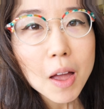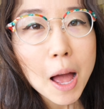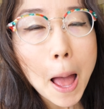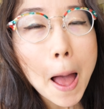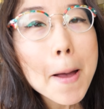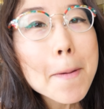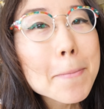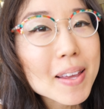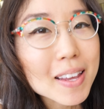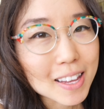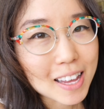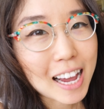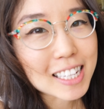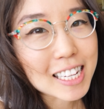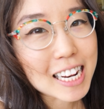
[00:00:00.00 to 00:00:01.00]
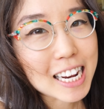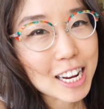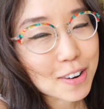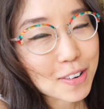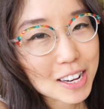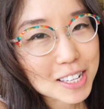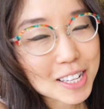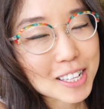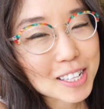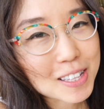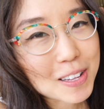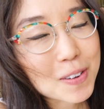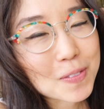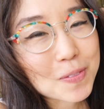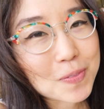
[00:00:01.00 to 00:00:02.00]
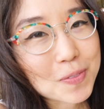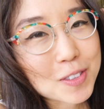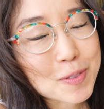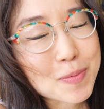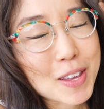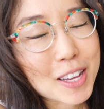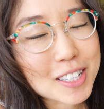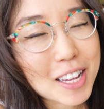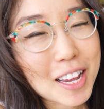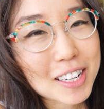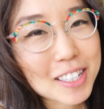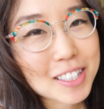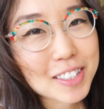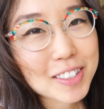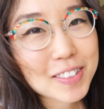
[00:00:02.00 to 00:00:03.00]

Happy identity crisis, though, to be exact.